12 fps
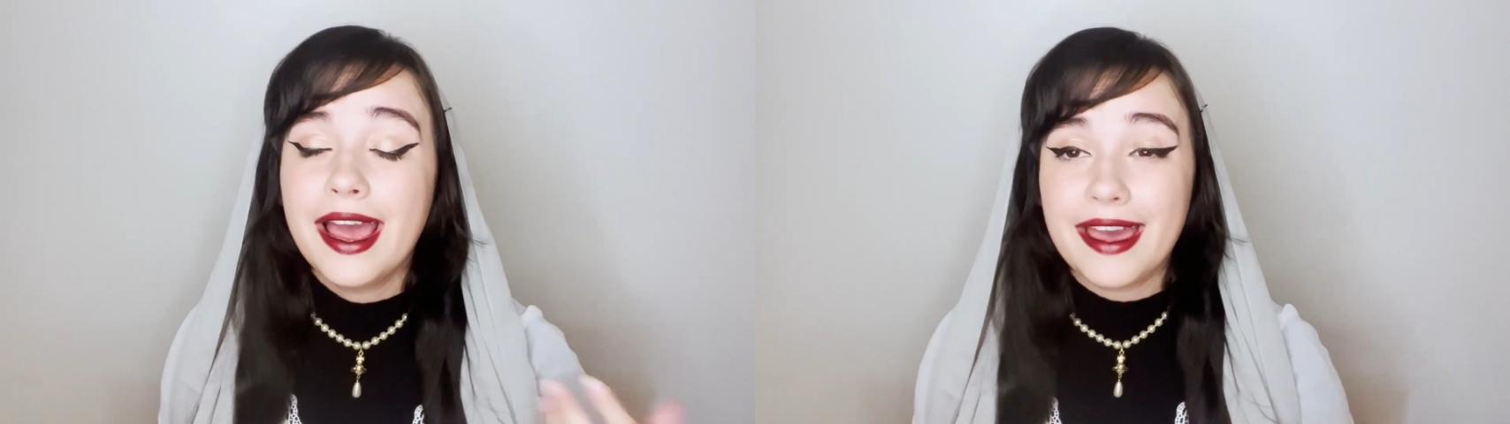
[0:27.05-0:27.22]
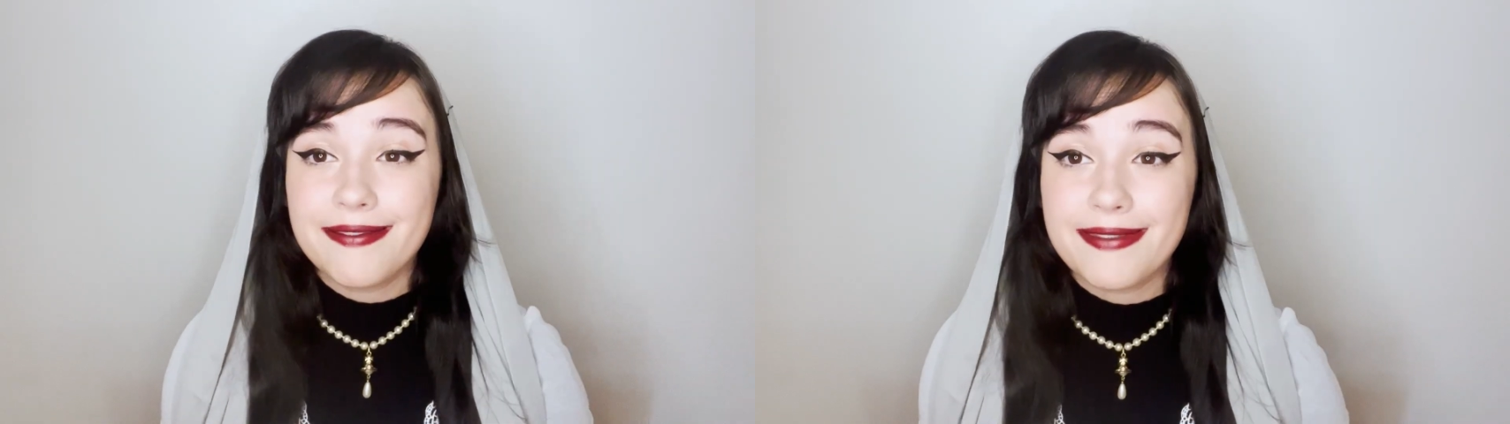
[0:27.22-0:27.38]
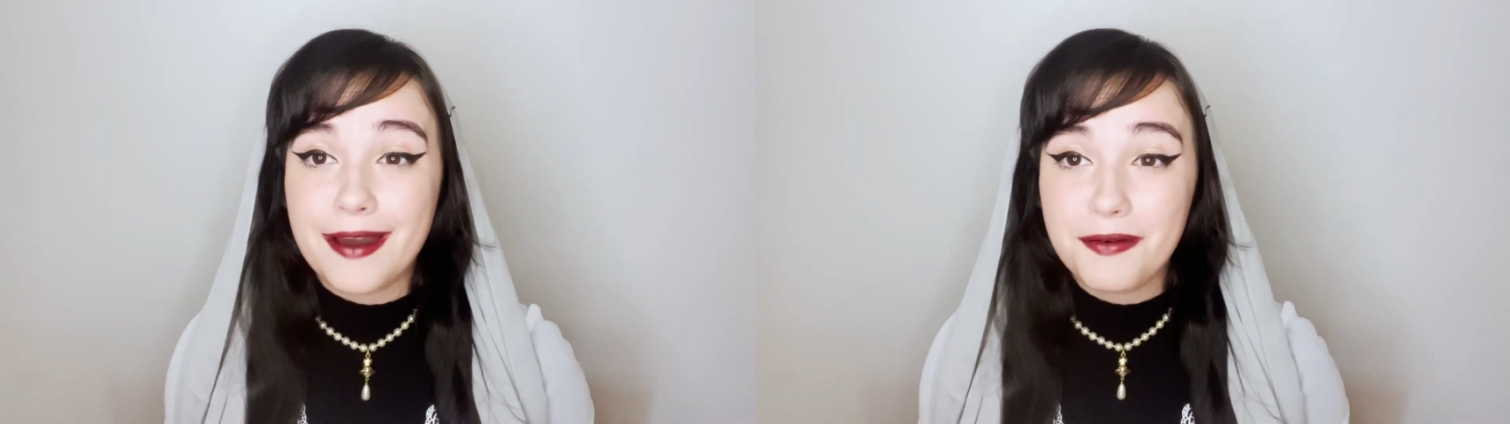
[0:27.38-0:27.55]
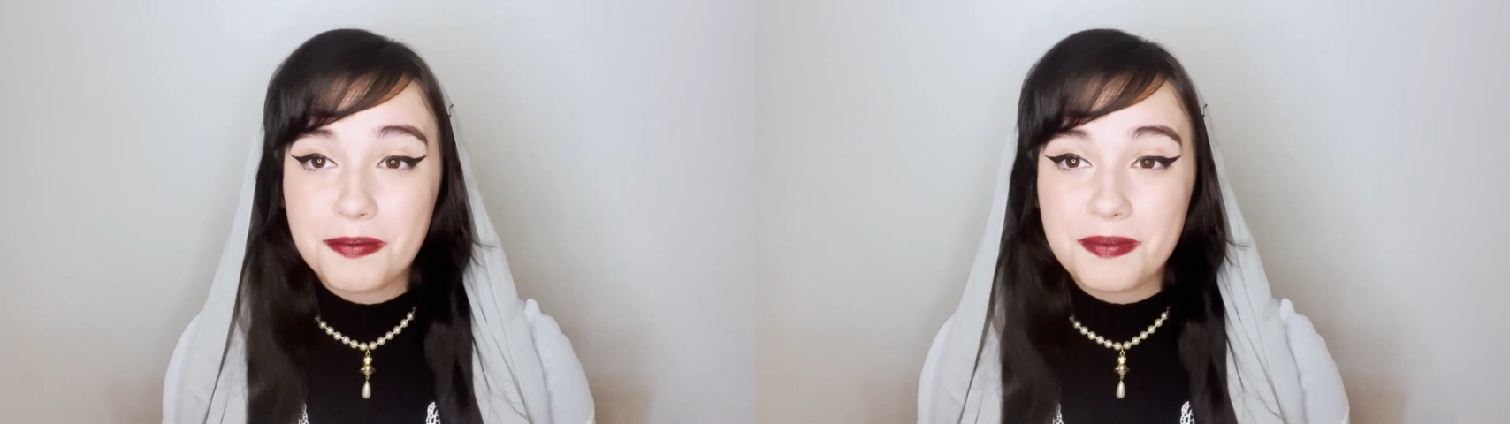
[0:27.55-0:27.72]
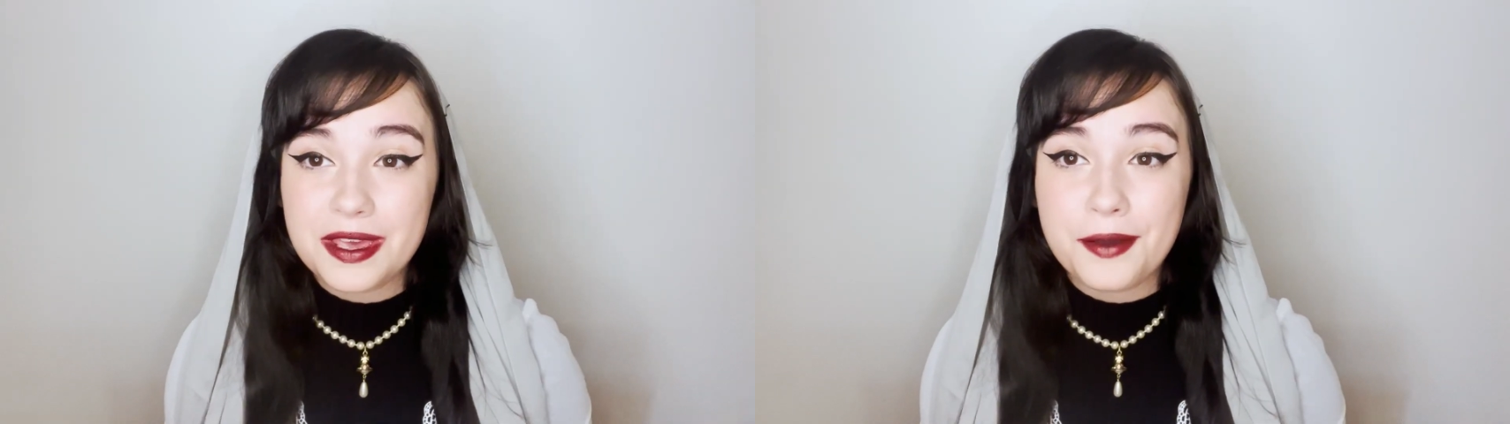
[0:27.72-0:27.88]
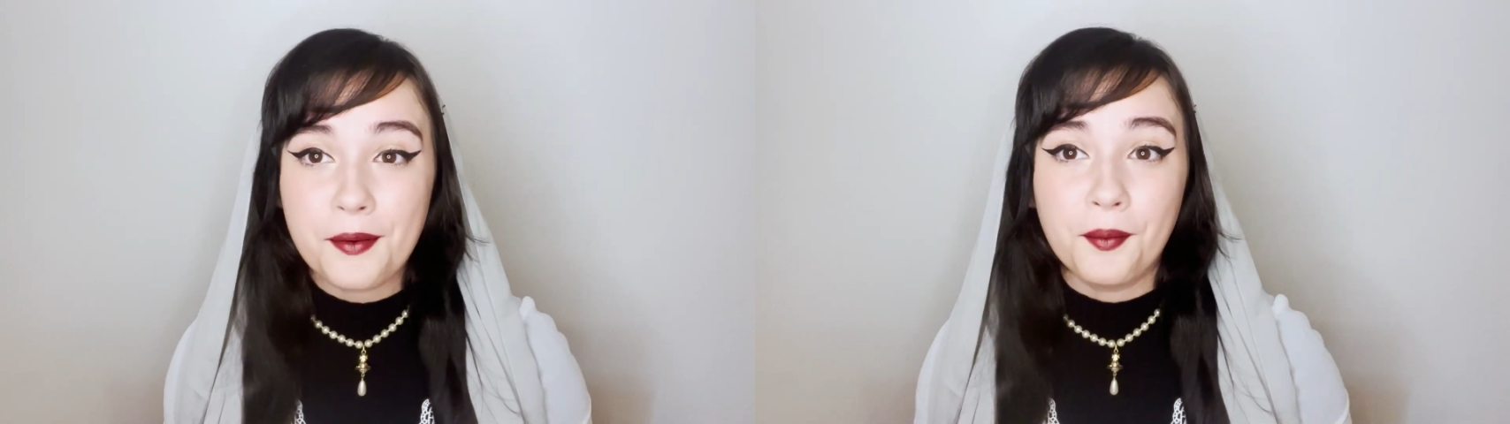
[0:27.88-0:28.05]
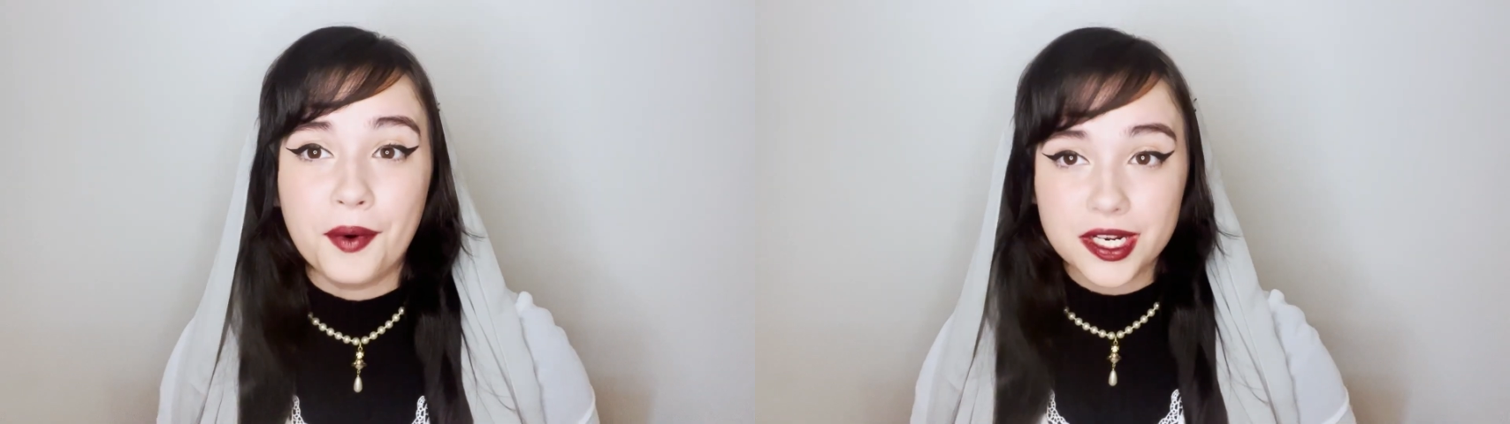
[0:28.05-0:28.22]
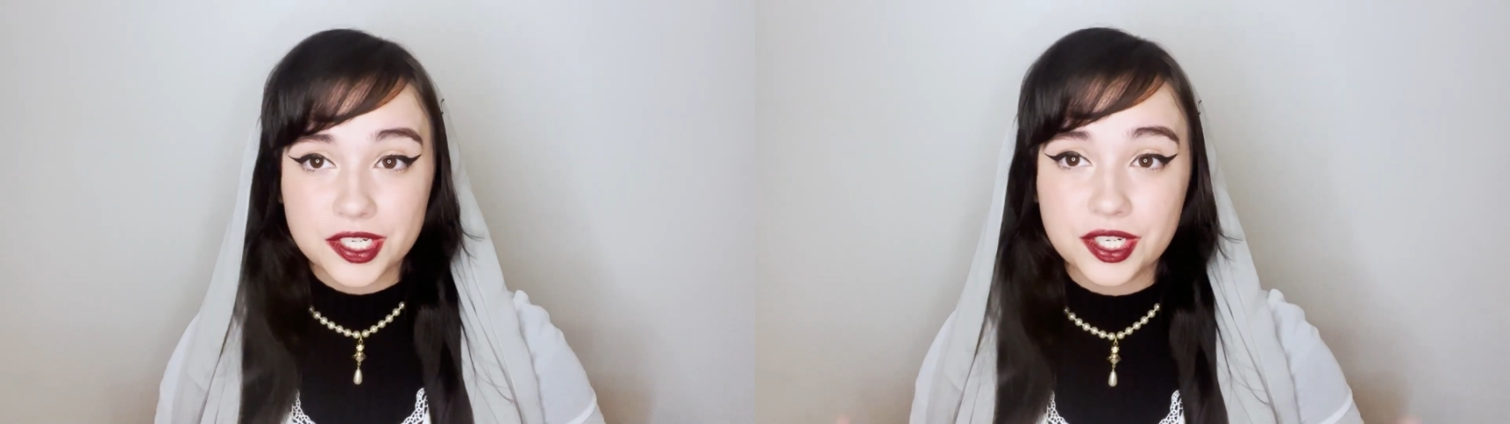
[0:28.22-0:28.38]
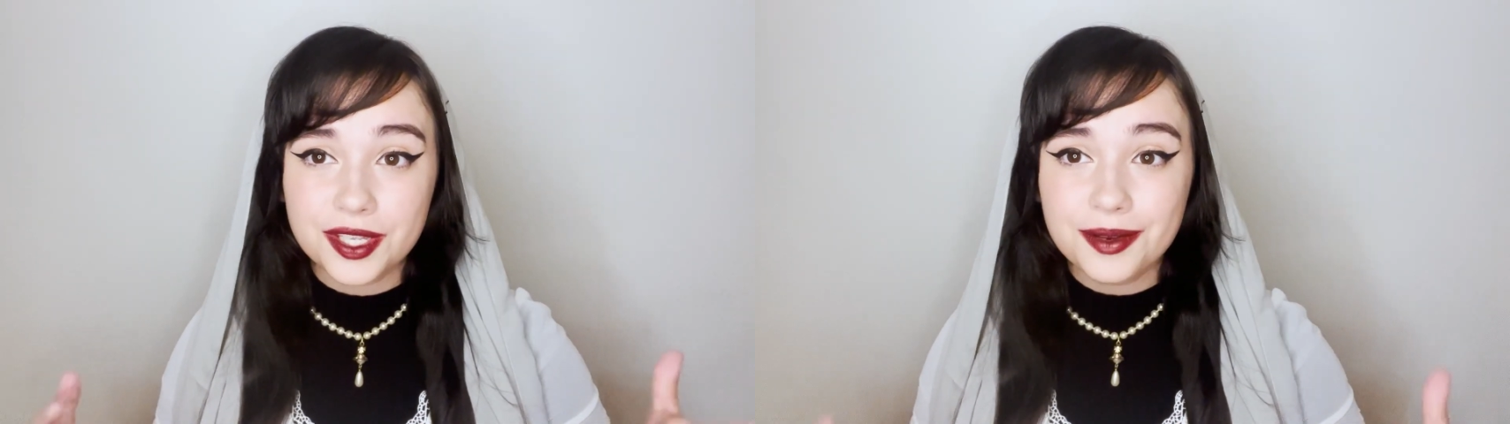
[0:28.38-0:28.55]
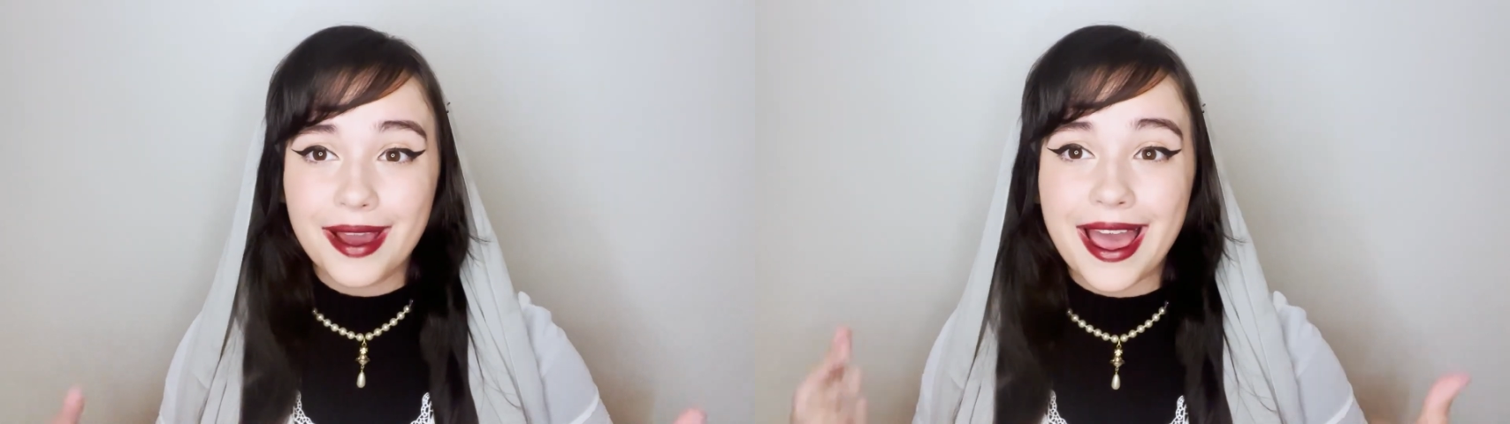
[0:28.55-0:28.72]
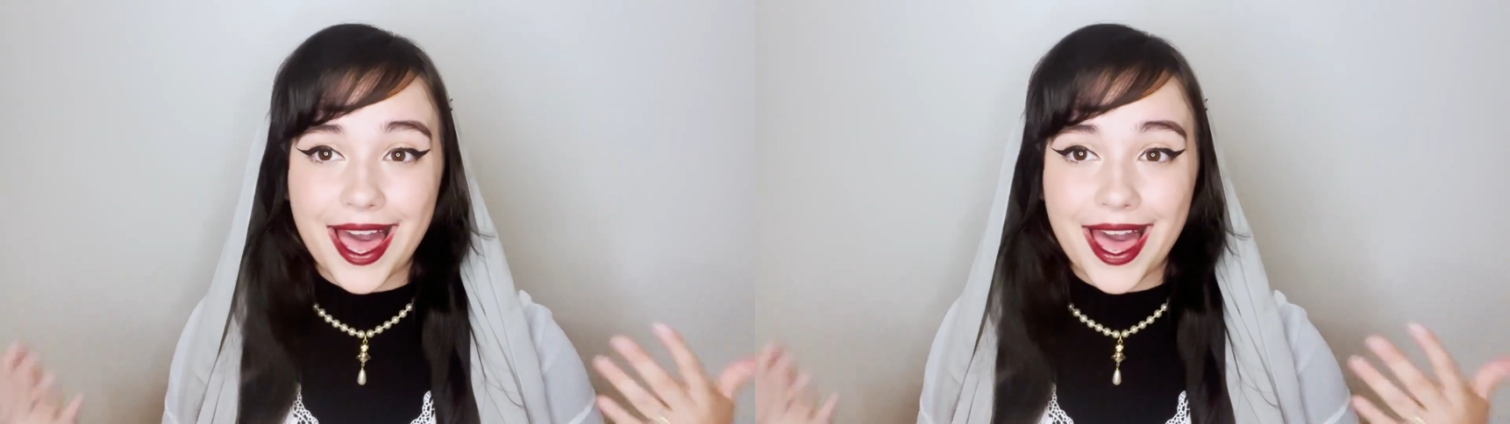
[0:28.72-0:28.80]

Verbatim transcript: And that would be, what should you